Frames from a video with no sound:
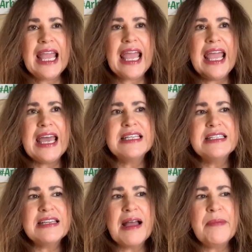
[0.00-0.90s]

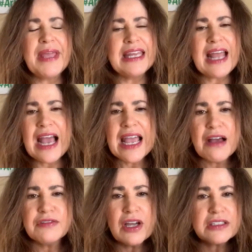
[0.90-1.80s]
And I
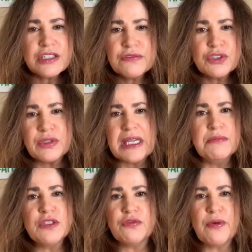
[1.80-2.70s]
have lots of
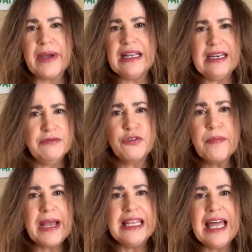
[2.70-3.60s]
dreams for
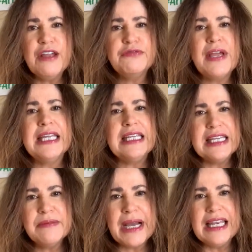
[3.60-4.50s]
my life and
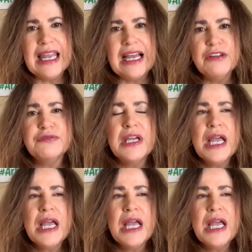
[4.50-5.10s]
in my life.